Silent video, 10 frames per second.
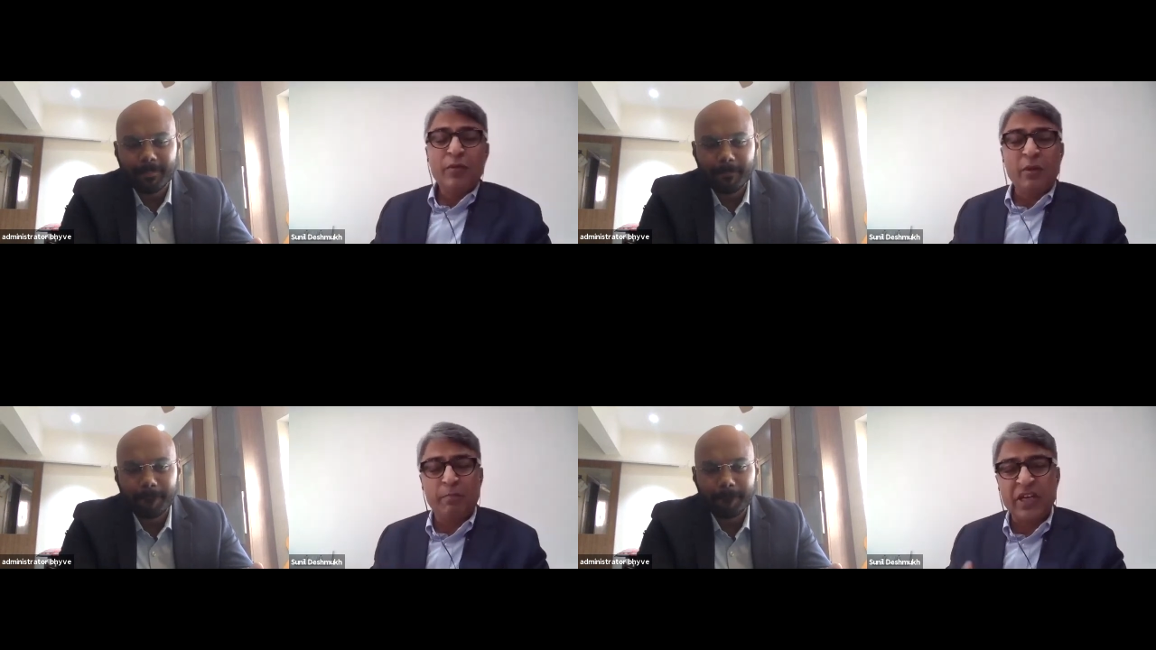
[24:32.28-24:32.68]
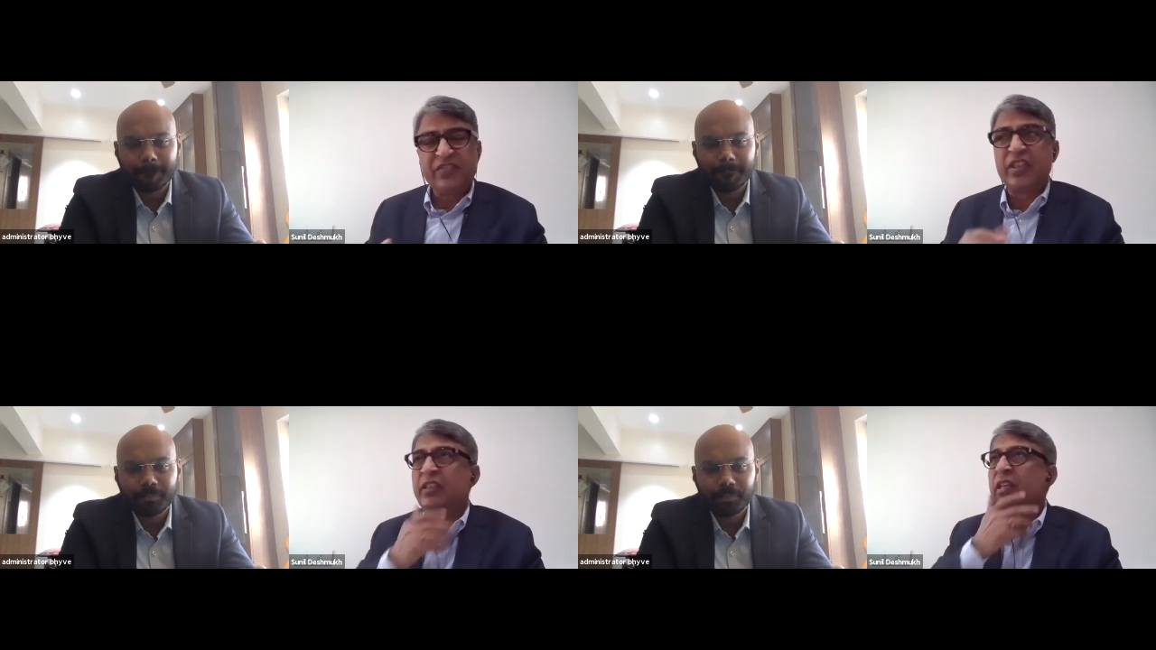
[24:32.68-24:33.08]
Speaker 1: the
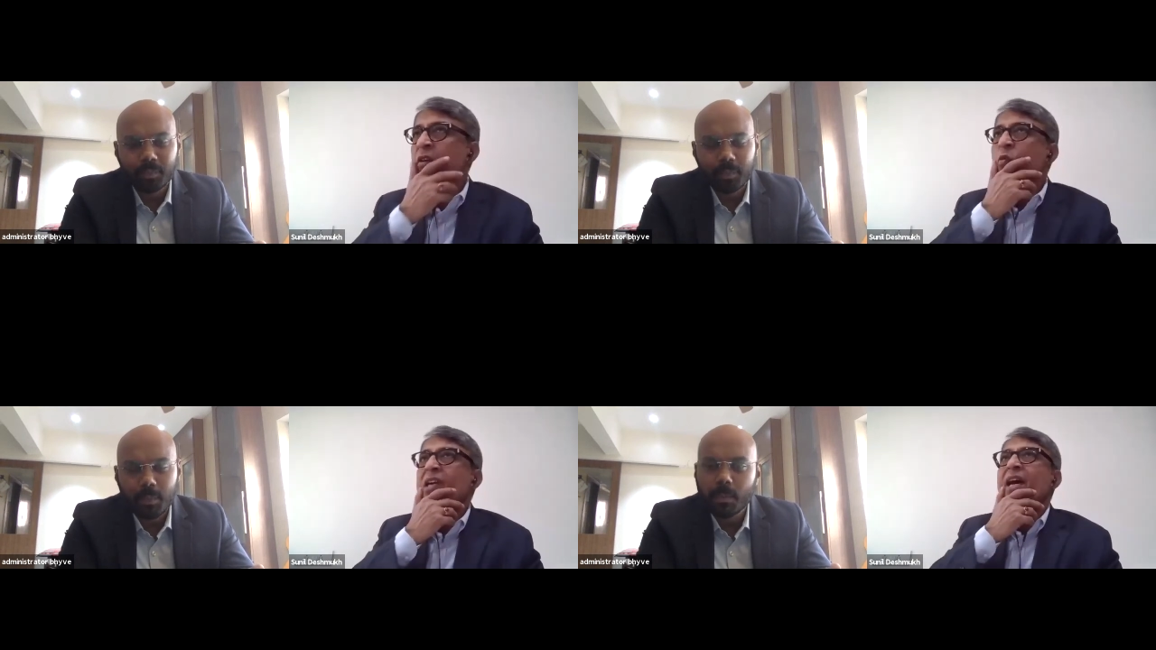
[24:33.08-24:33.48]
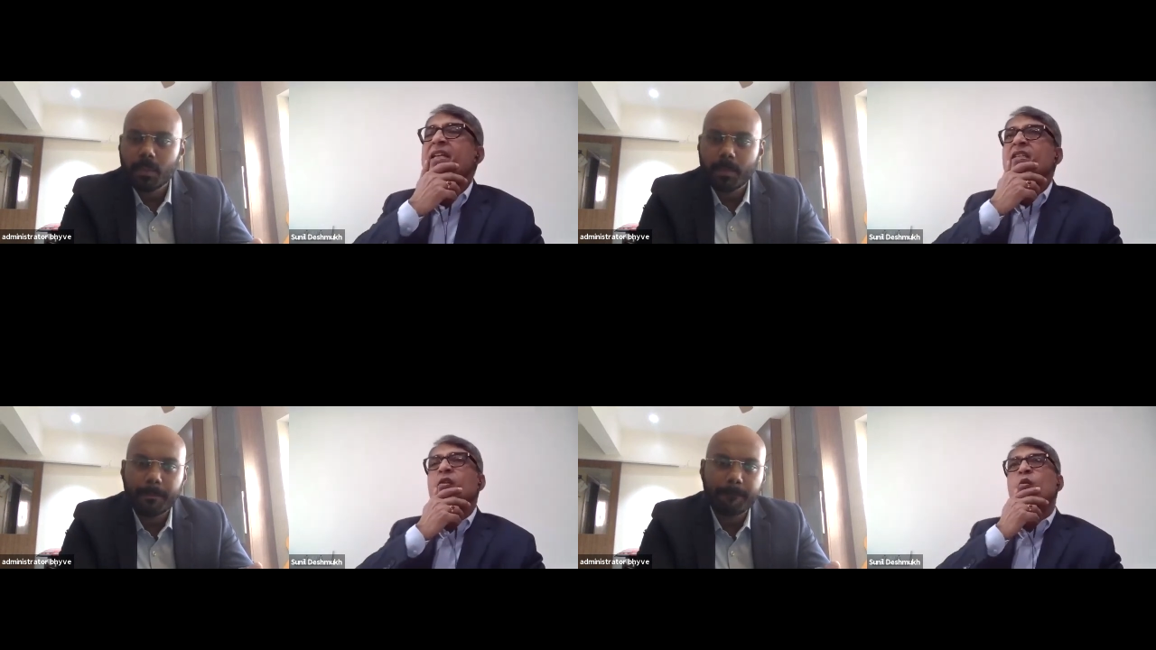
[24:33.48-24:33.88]
basic thing what
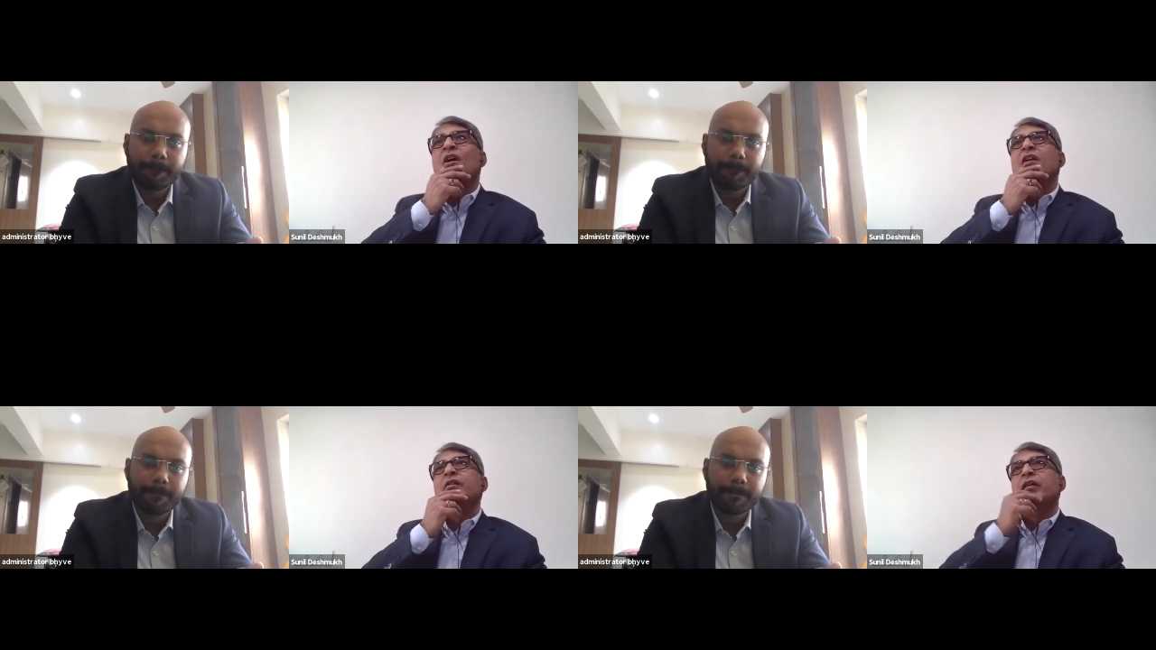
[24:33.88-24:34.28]
I look at,